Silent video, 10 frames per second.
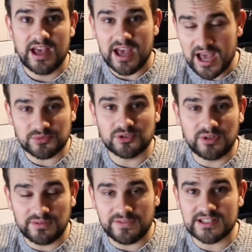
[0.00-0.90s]

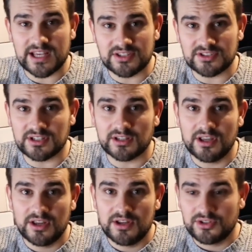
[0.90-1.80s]
Absolutely fantastic.
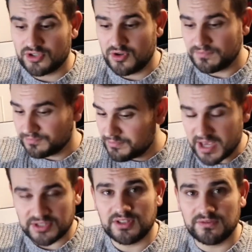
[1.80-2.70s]
So
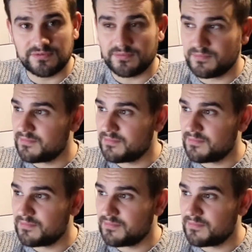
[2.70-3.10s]
massive